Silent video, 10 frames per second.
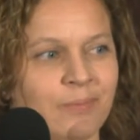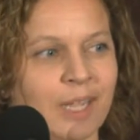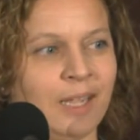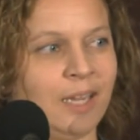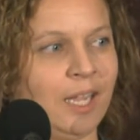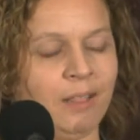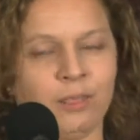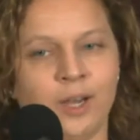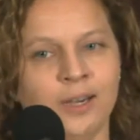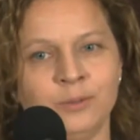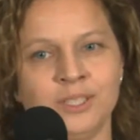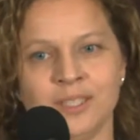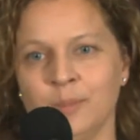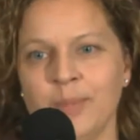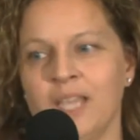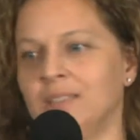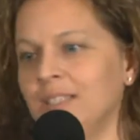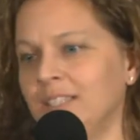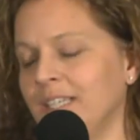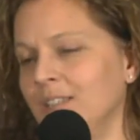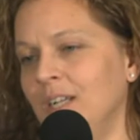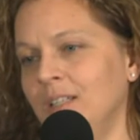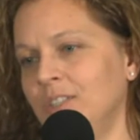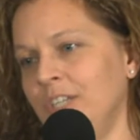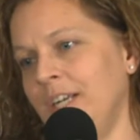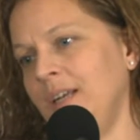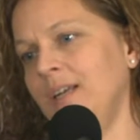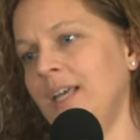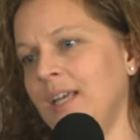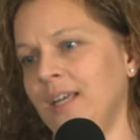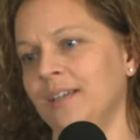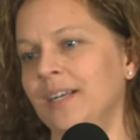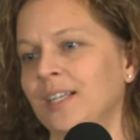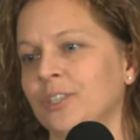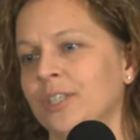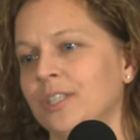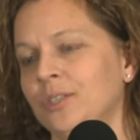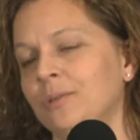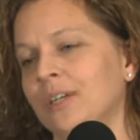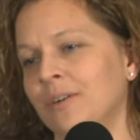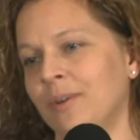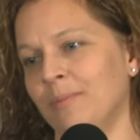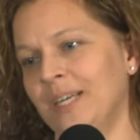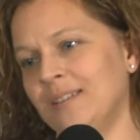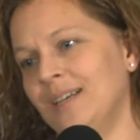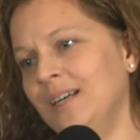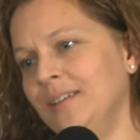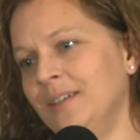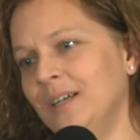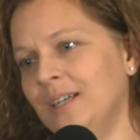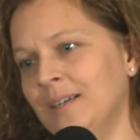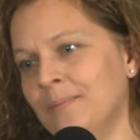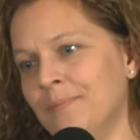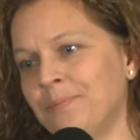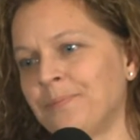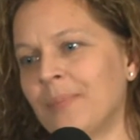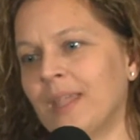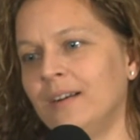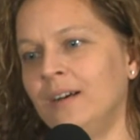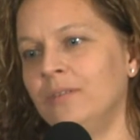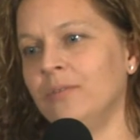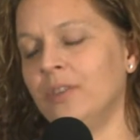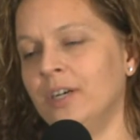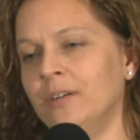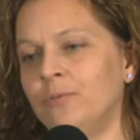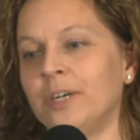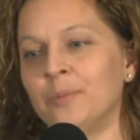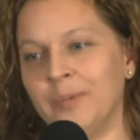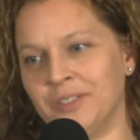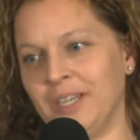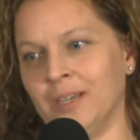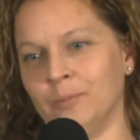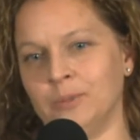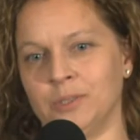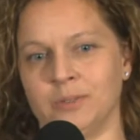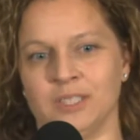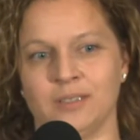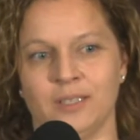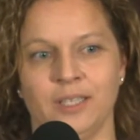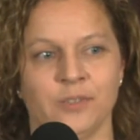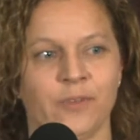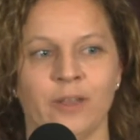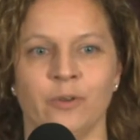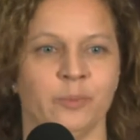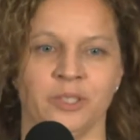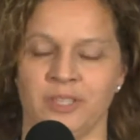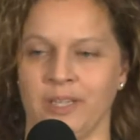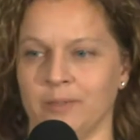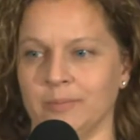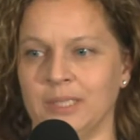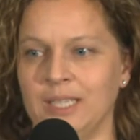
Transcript: and he thought it was an amazing technology. He took a tour with my son of the Frick Museum, which was his favorite museum,